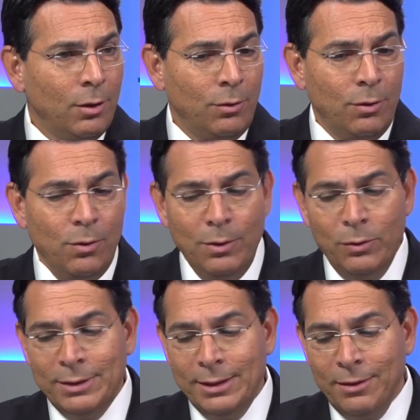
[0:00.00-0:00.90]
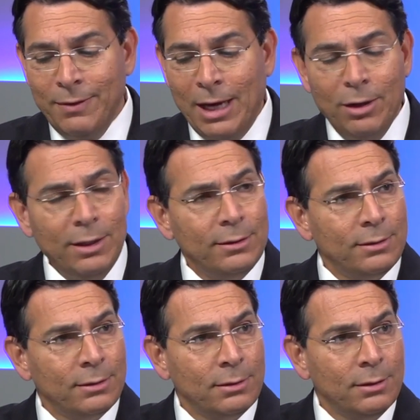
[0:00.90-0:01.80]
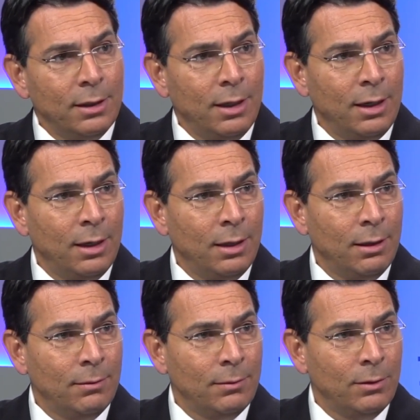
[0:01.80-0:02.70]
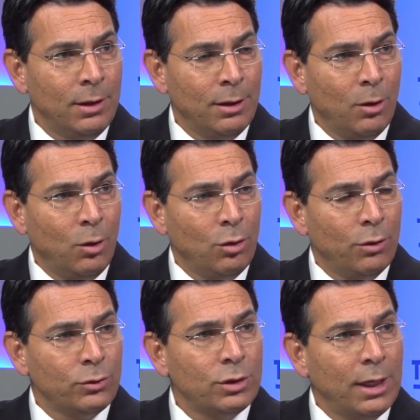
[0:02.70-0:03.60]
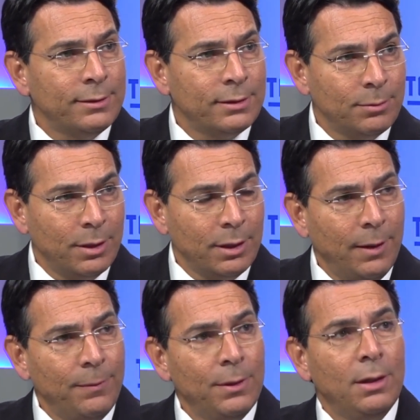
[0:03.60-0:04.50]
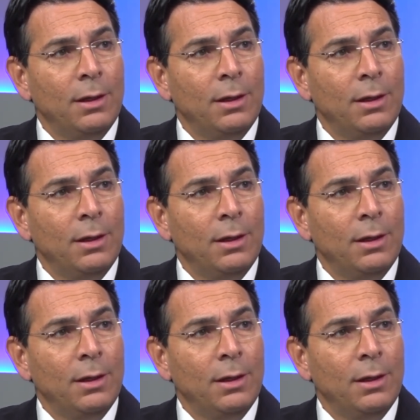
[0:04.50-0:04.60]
We see the violence in the road of Judea and Samaria,